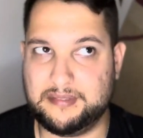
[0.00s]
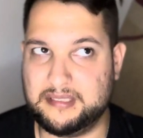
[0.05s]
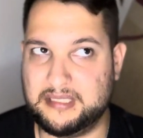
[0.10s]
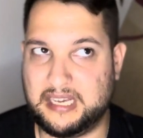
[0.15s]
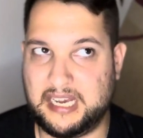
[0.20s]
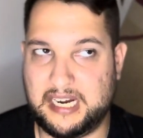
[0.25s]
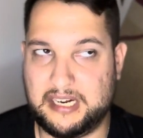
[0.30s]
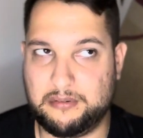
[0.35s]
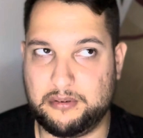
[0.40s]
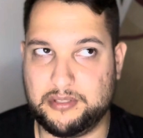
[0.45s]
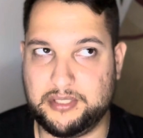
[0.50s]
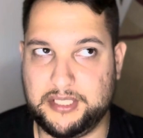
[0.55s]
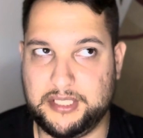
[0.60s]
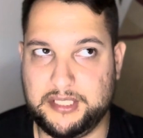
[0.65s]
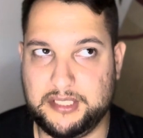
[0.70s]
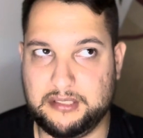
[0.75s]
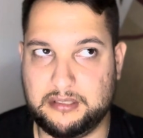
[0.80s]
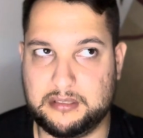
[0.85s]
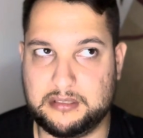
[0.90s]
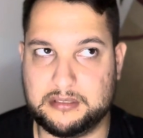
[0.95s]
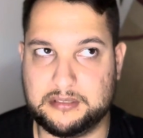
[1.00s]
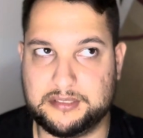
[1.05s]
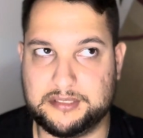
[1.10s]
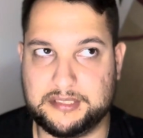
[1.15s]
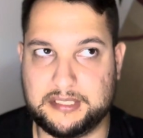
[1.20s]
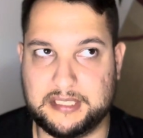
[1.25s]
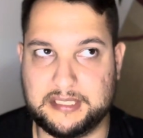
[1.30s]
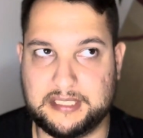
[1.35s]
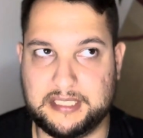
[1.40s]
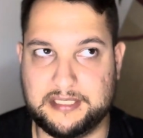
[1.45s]
irony or
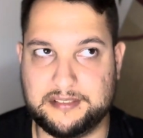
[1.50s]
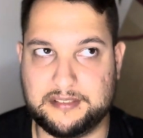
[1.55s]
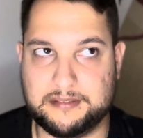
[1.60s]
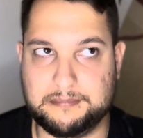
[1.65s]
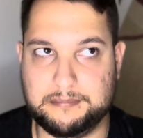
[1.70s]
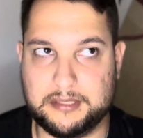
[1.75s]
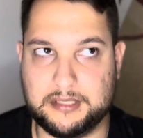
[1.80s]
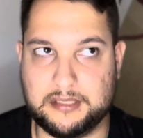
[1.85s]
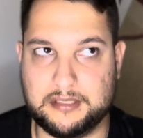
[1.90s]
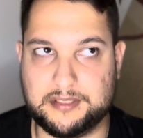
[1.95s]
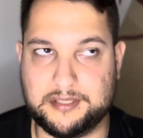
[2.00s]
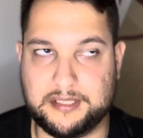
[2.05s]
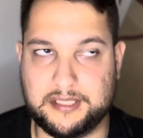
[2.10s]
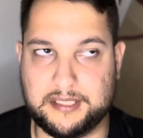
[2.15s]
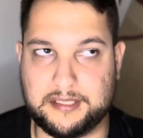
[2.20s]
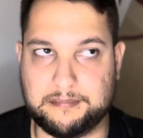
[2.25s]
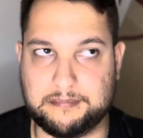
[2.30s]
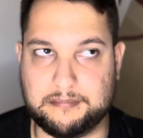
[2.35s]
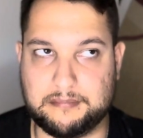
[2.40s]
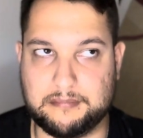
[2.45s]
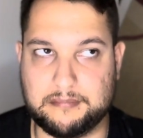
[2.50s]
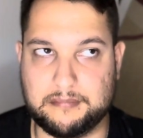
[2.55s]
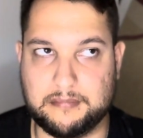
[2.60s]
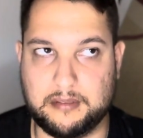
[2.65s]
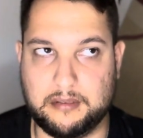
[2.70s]
sarcasm, because I'm